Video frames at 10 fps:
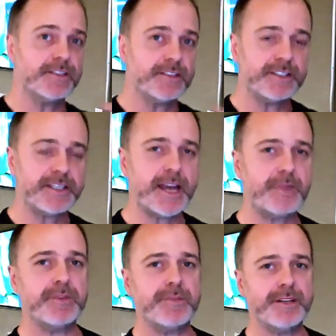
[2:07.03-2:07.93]
So stay
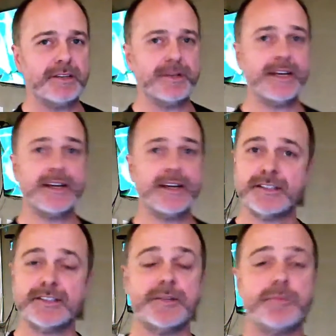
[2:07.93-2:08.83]
with me a little bit here, because
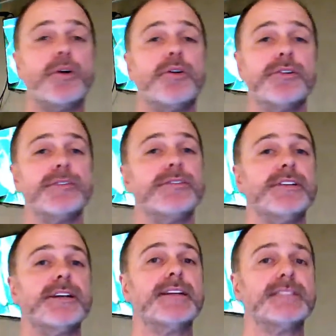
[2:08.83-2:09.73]
this is important for
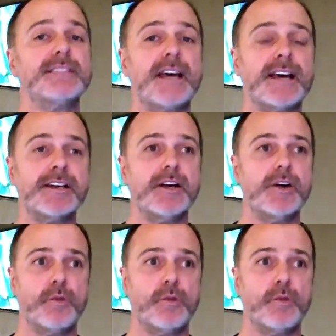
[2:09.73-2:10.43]
you to understand